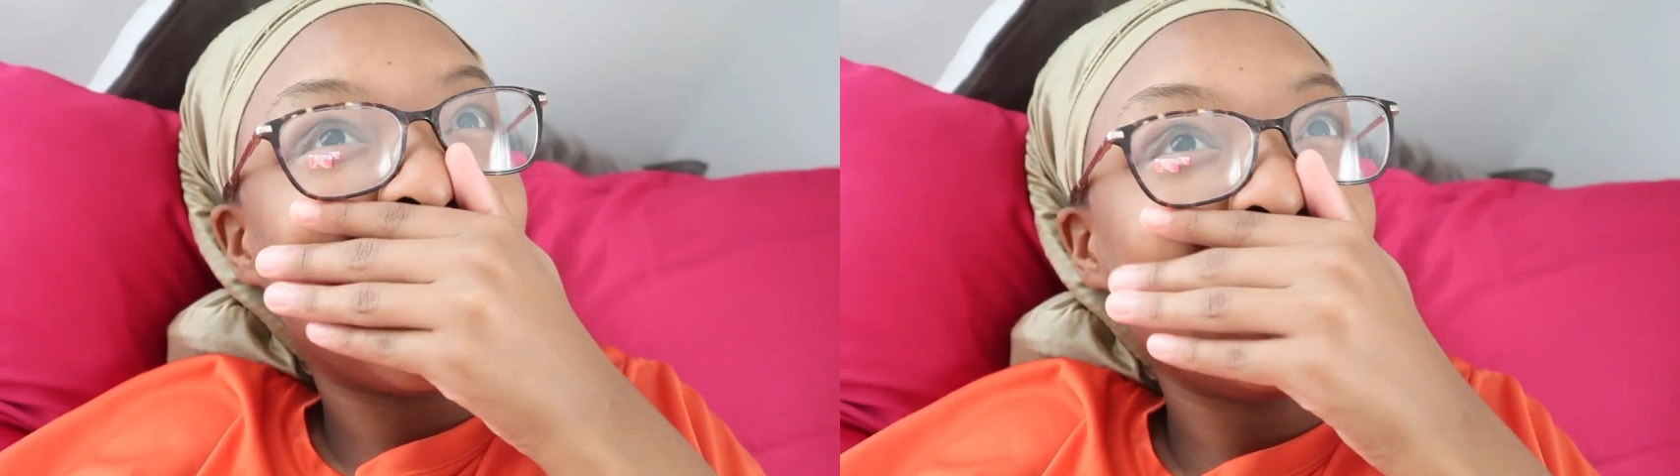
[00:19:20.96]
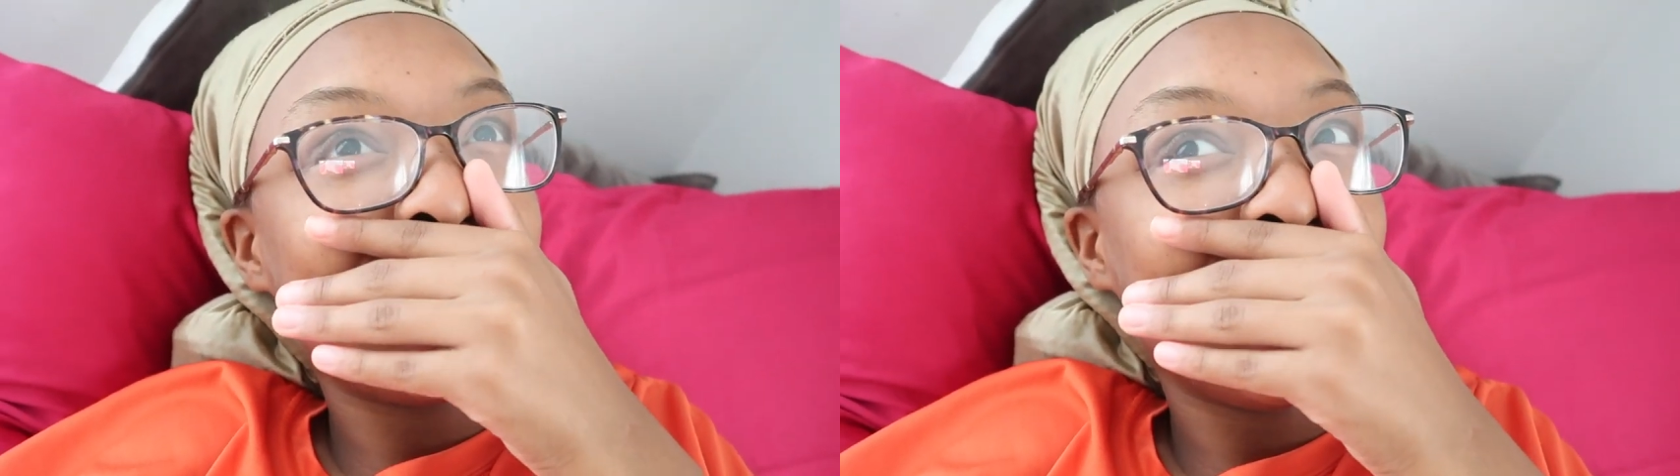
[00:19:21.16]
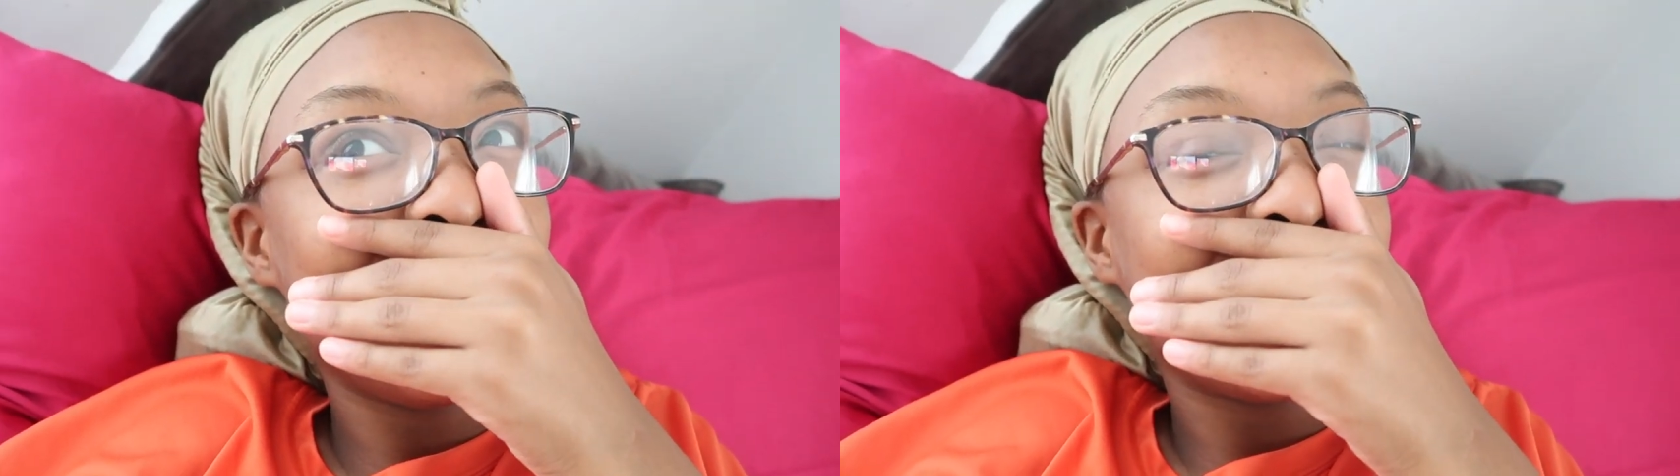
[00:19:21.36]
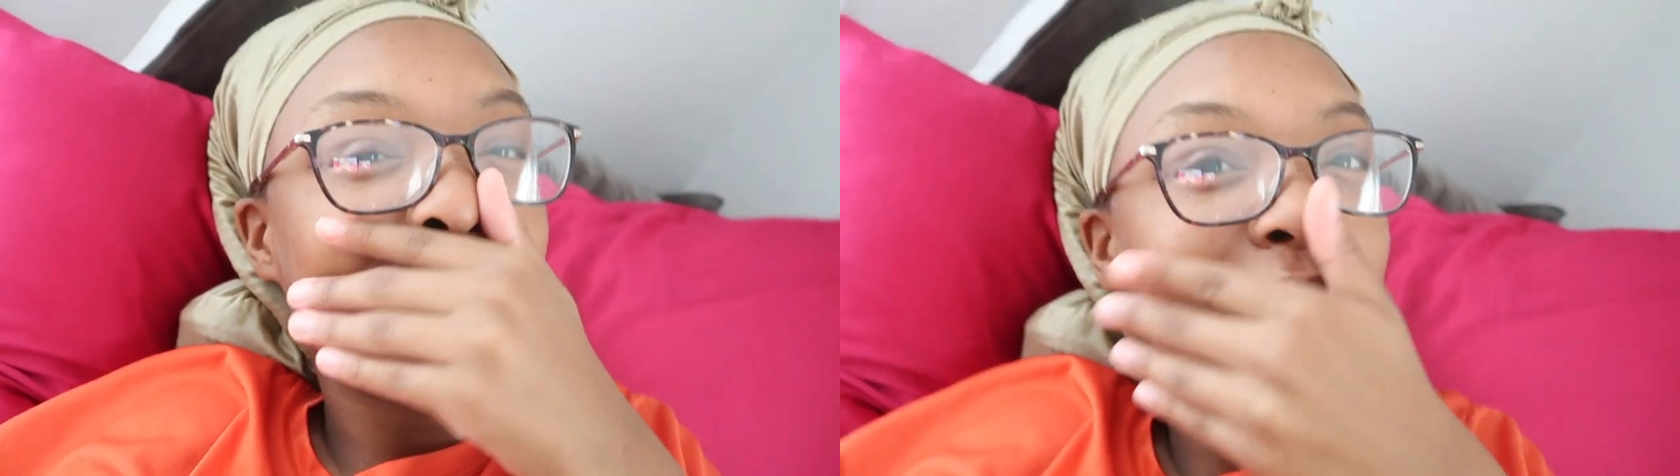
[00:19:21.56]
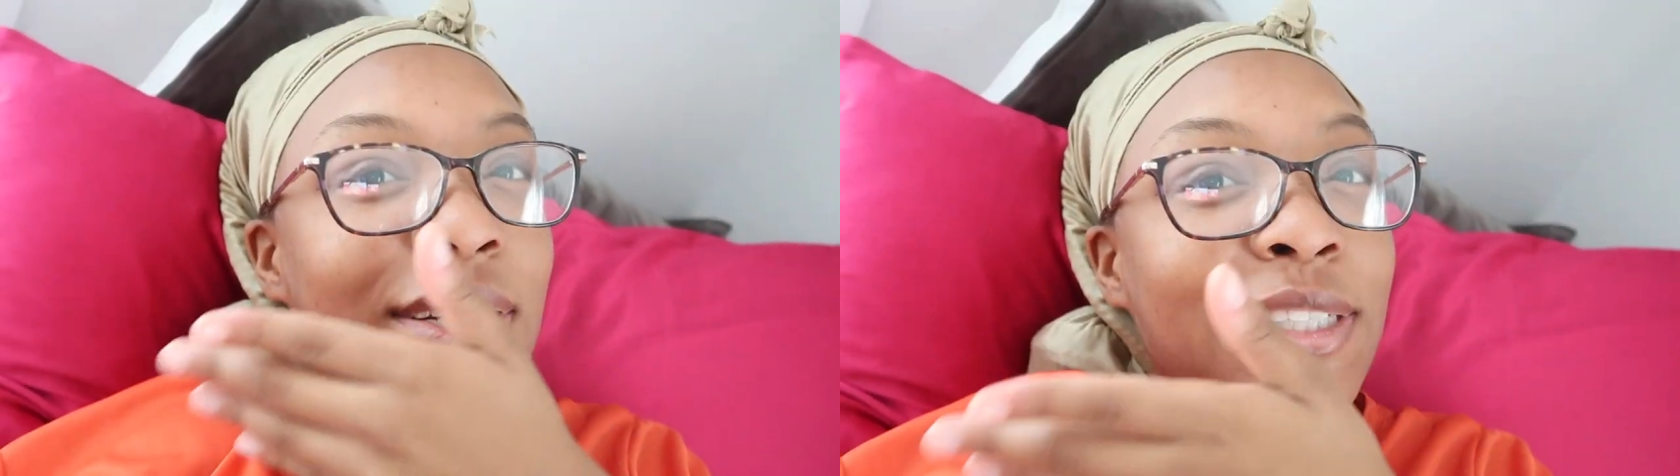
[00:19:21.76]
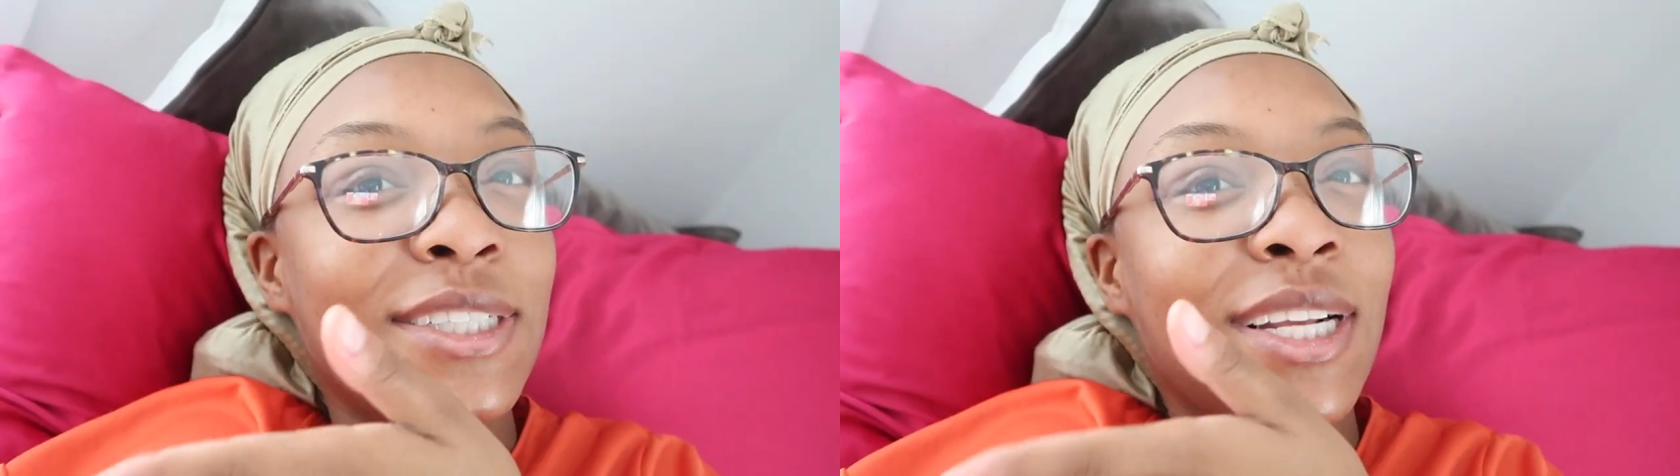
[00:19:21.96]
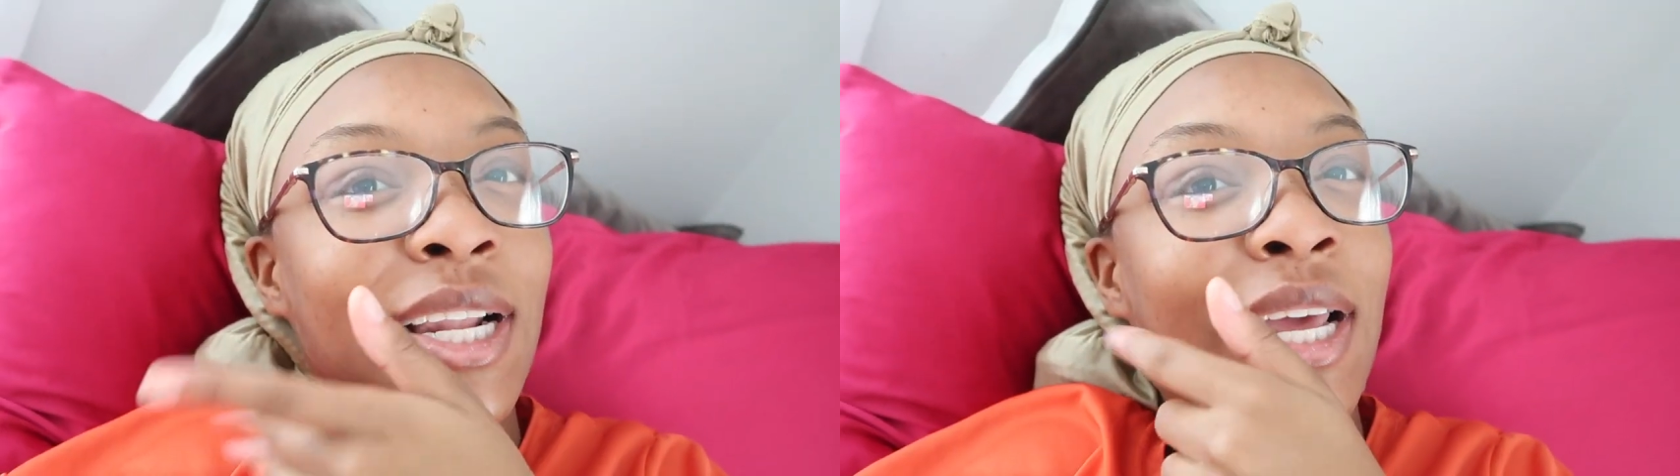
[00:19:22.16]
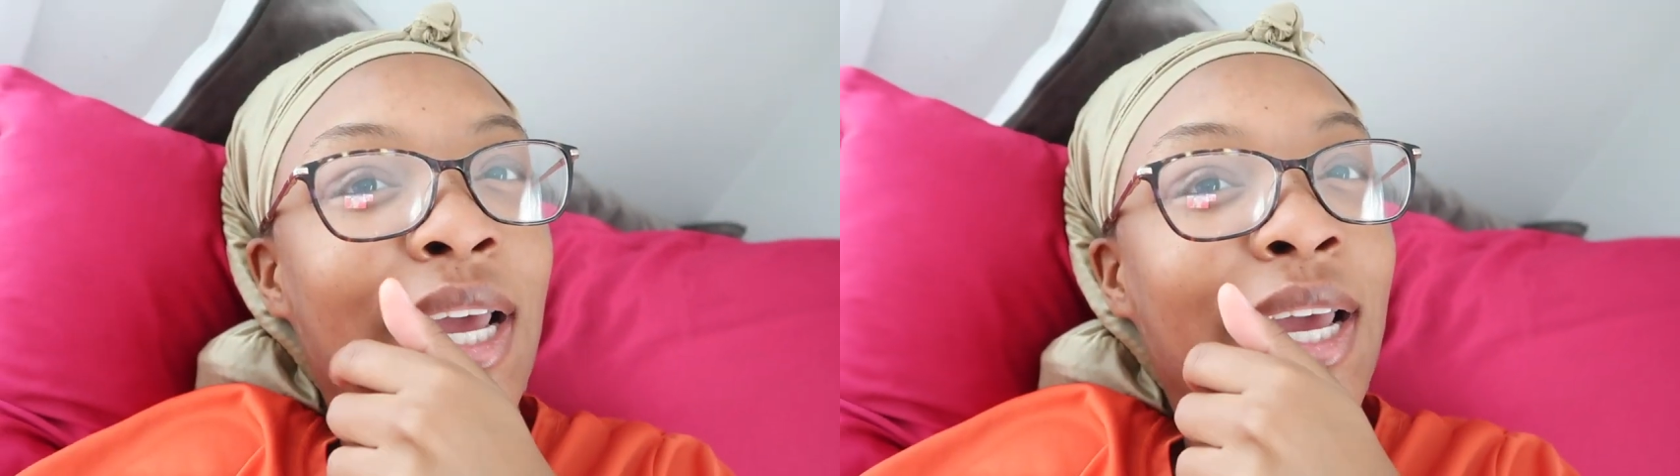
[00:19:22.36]
So I'm just gonna be sitting here
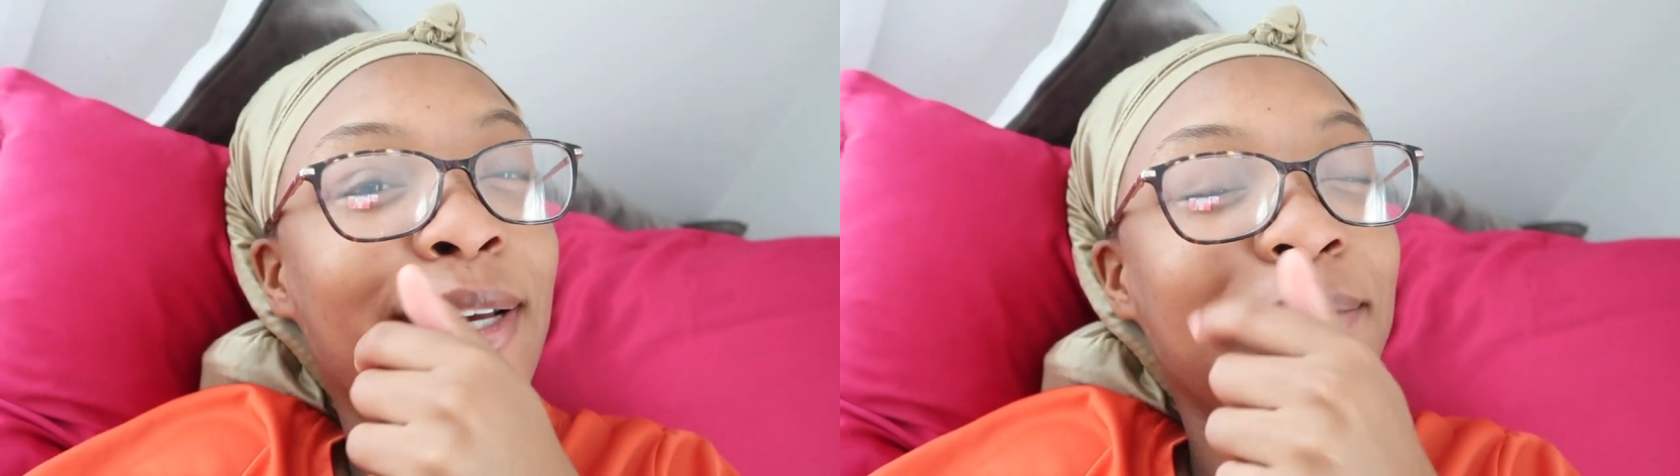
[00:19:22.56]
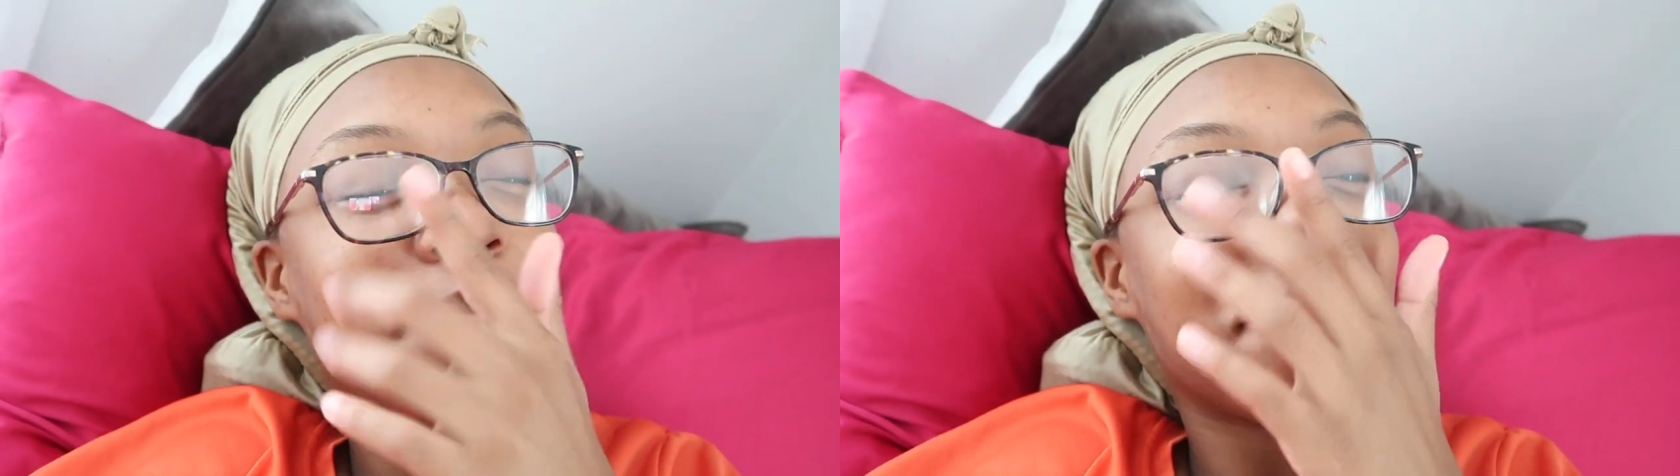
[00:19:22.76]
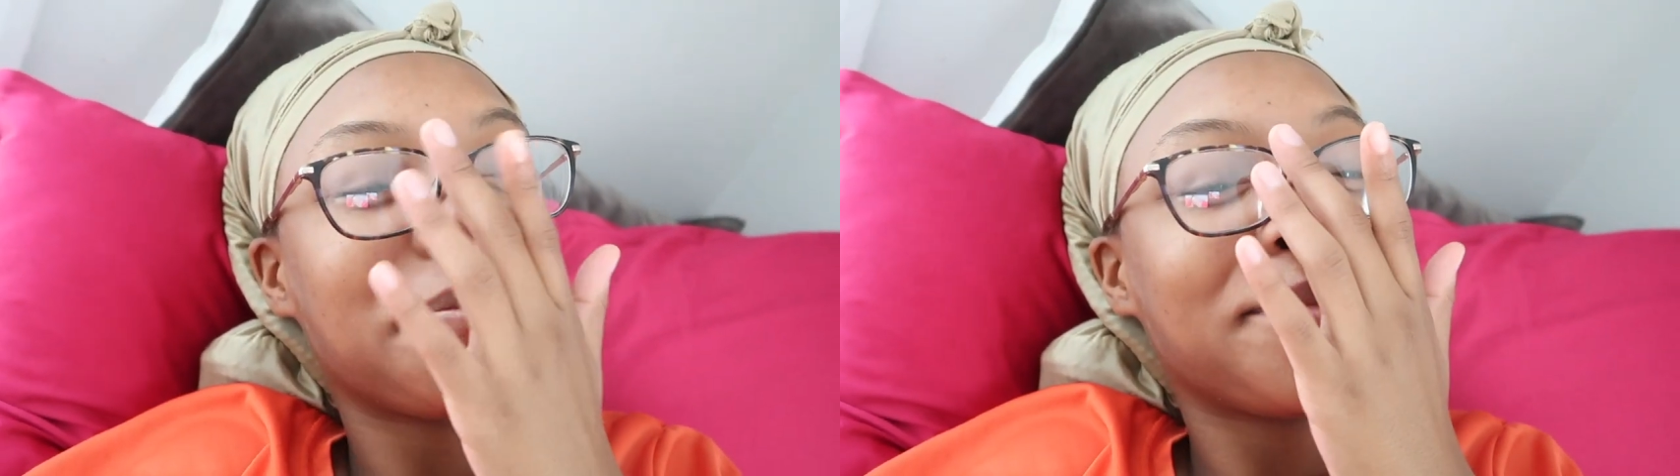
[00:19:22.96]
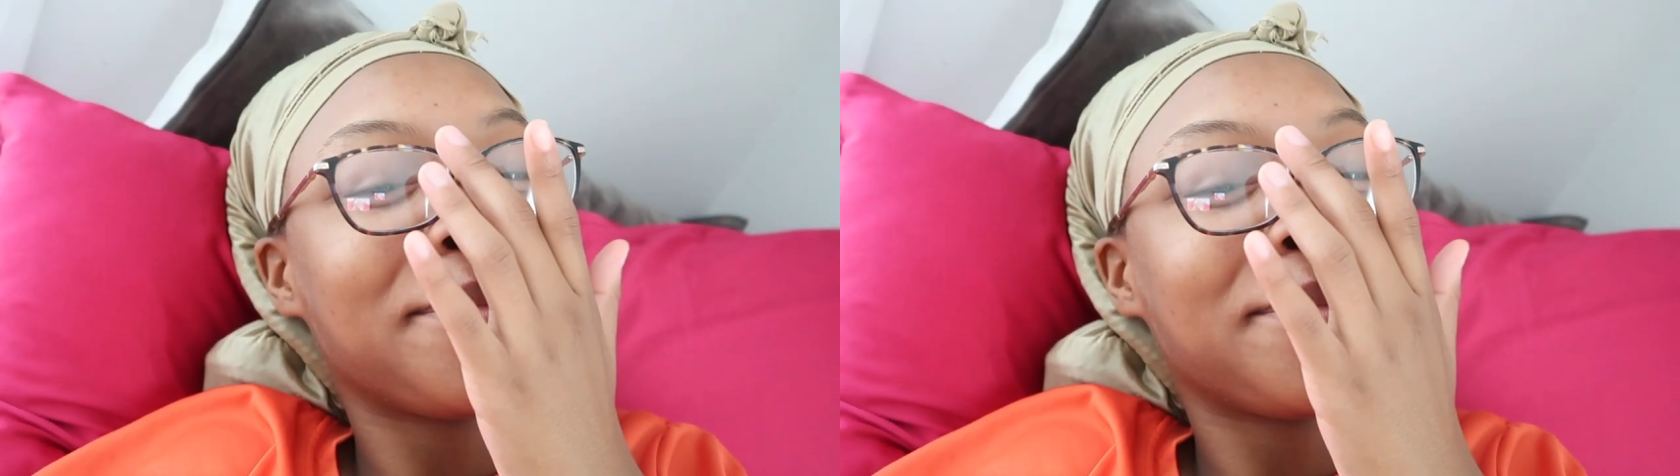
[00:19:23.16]
chilling.